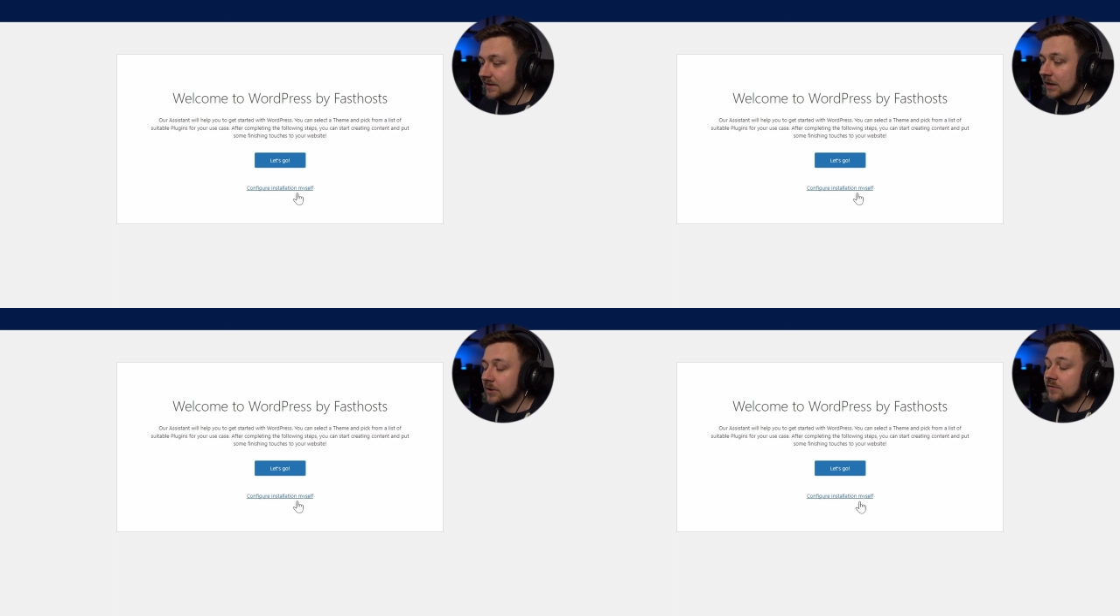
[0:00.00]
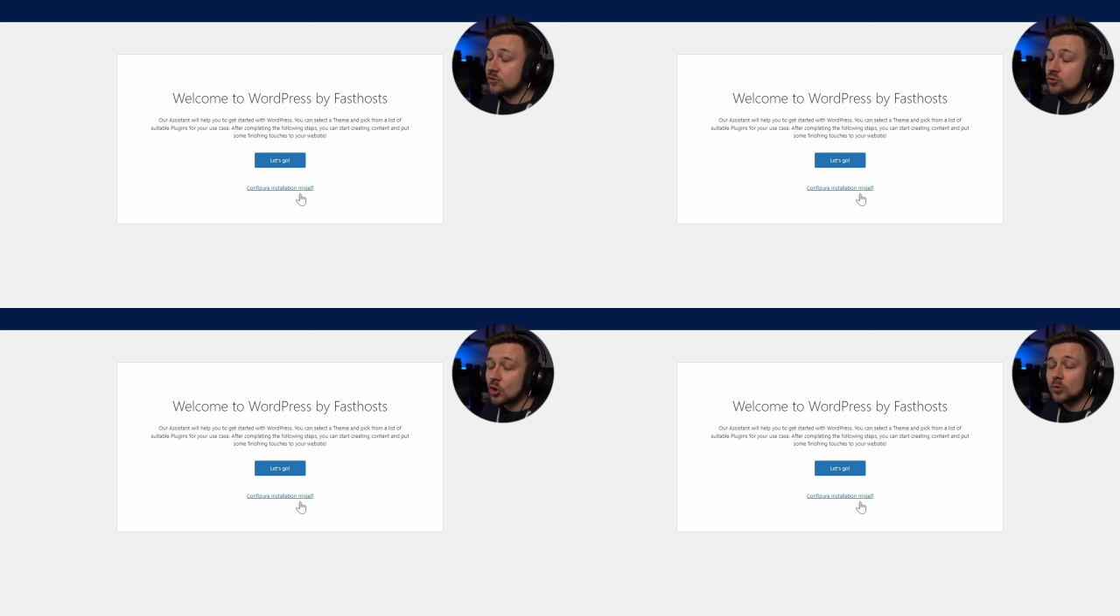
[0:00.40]
Now, if
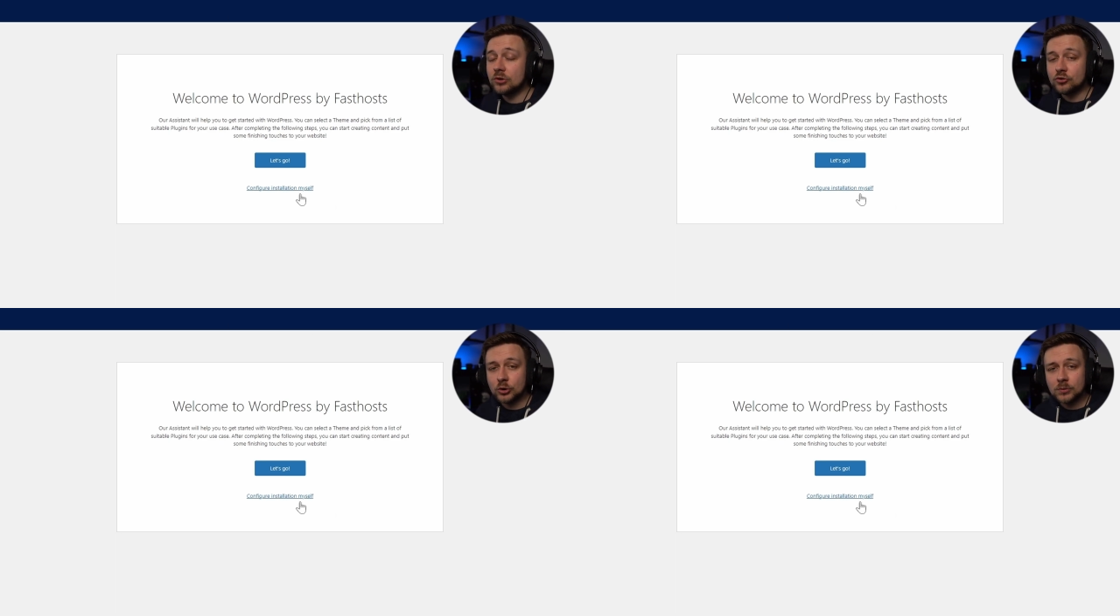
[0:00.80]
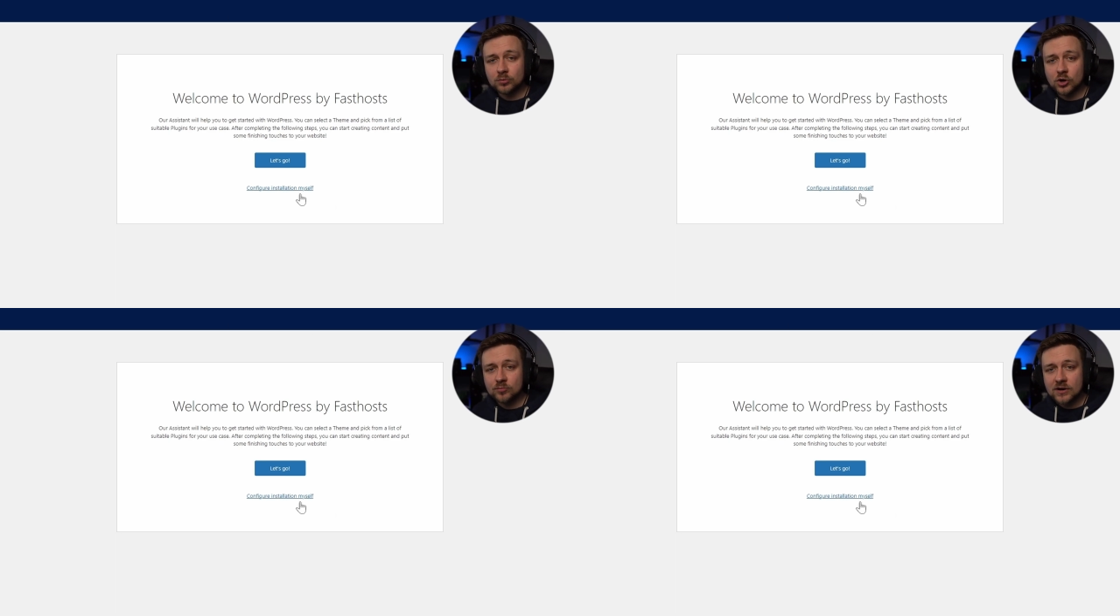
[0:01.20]
you know what you're doing
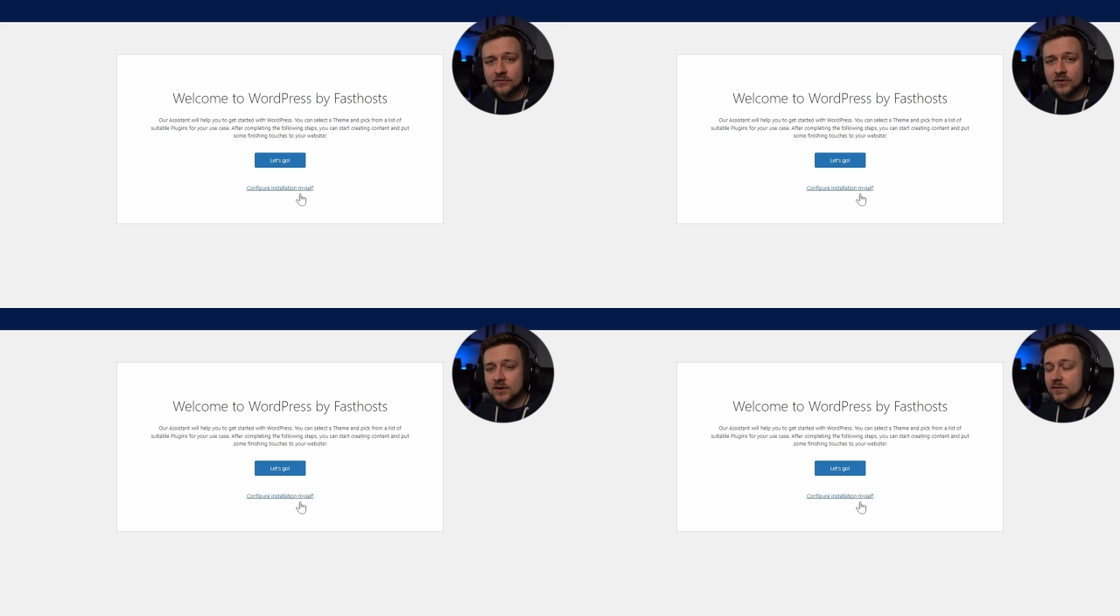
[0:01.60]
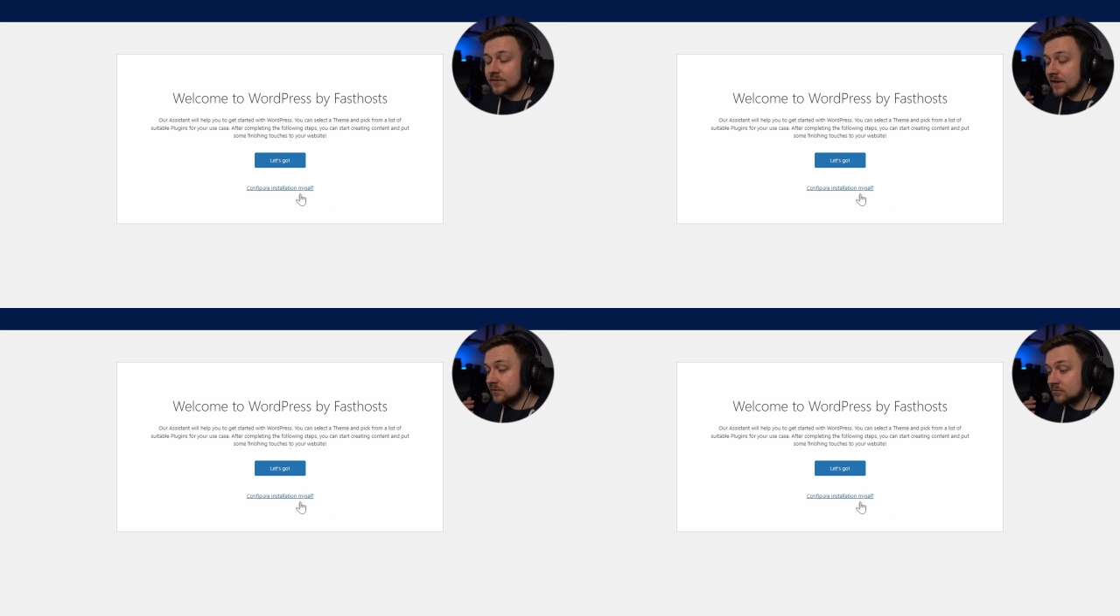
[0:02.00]
with WordPress,
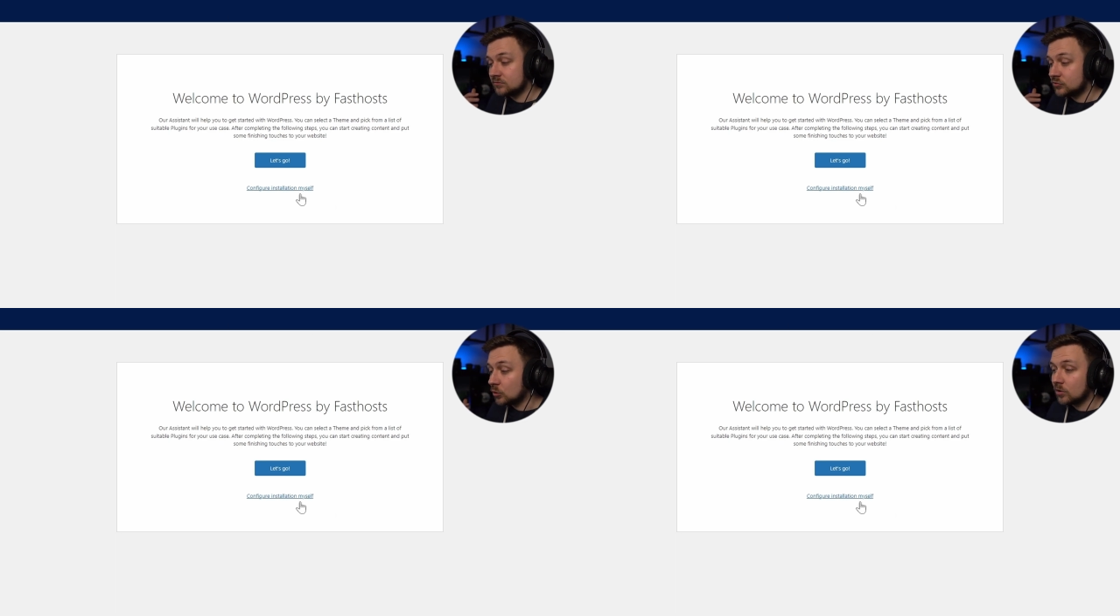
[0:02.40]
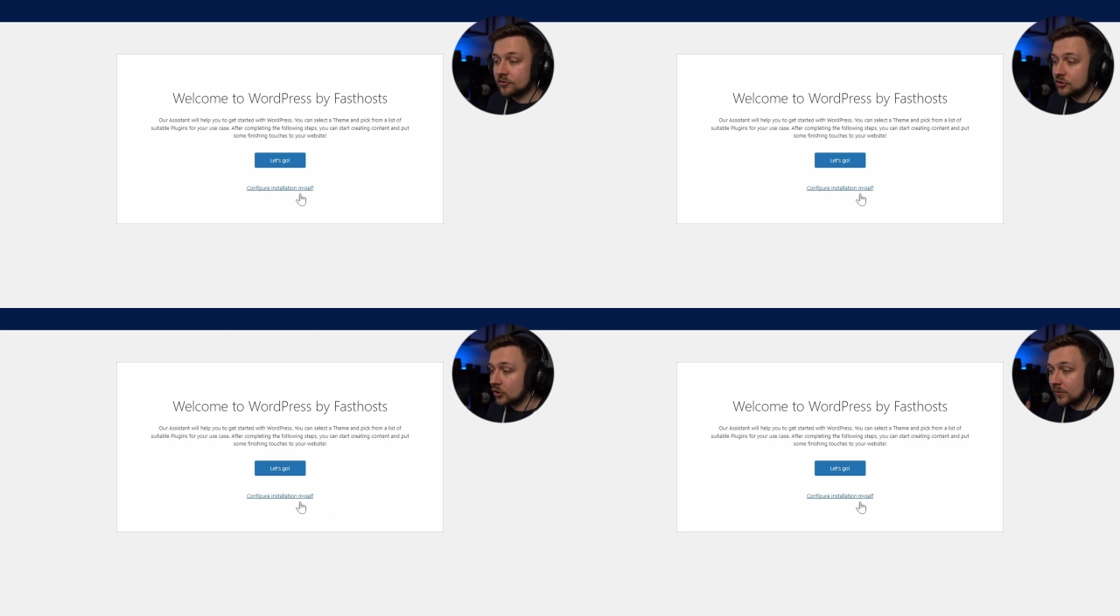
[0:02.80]
then don't
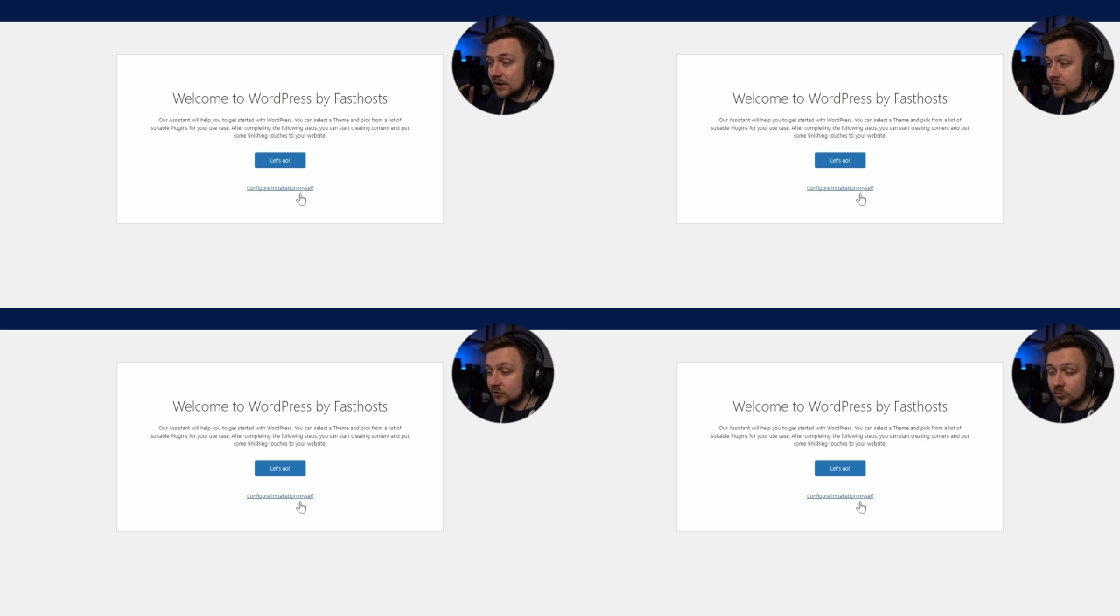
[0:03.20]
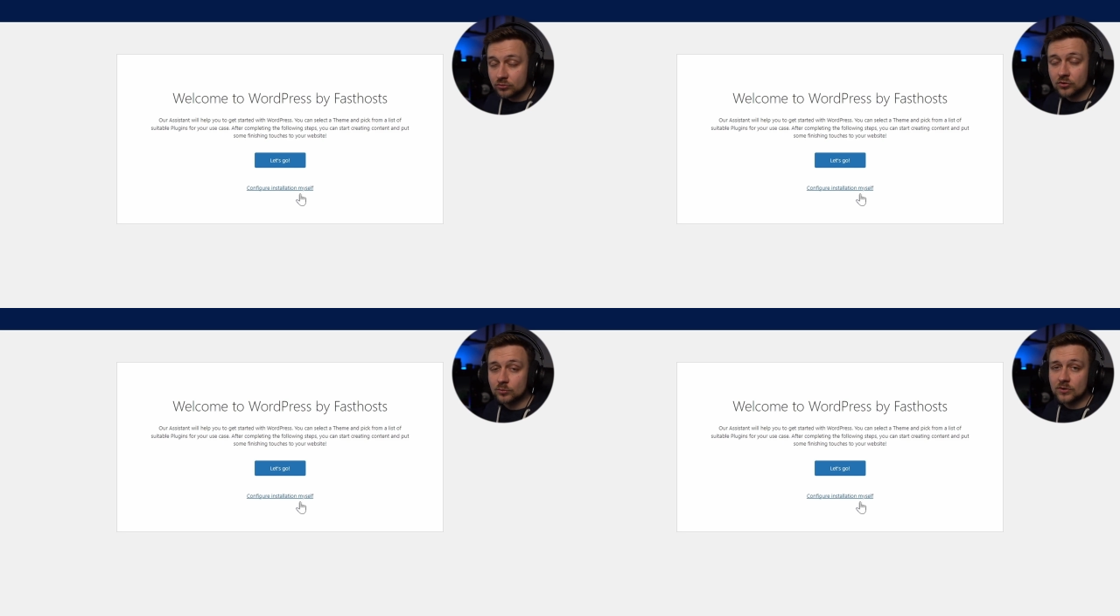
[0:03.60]
worry, you don't have to go
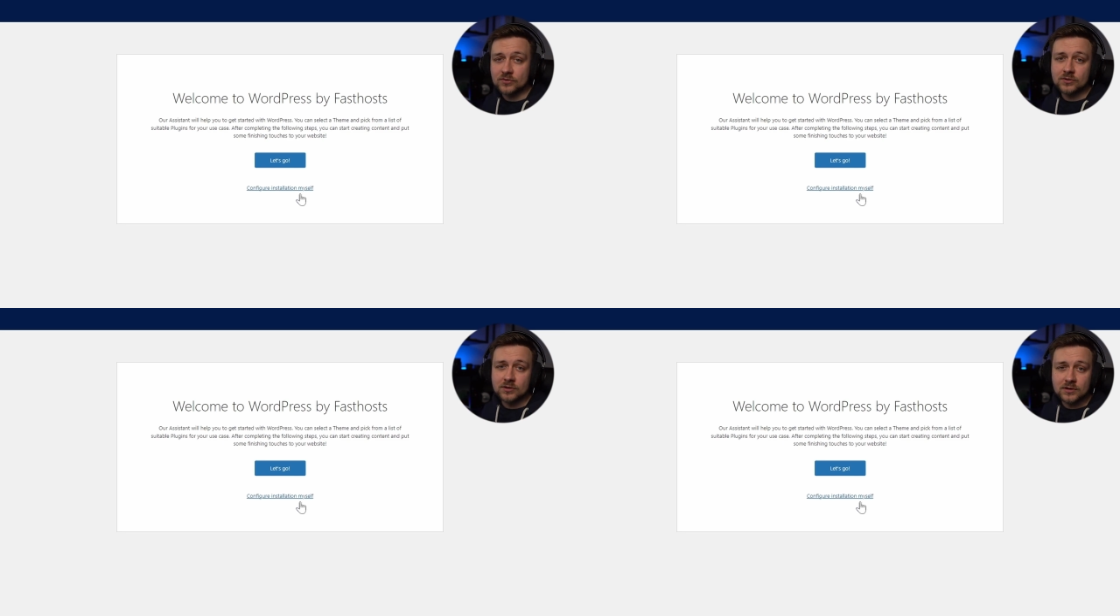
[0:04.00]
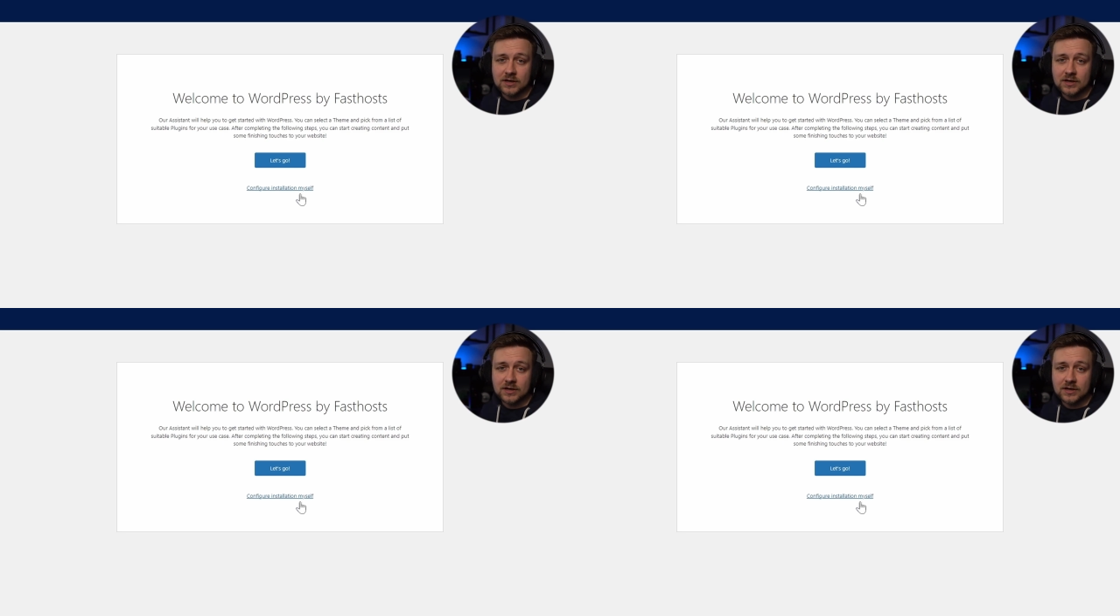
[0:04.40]
through this wizard.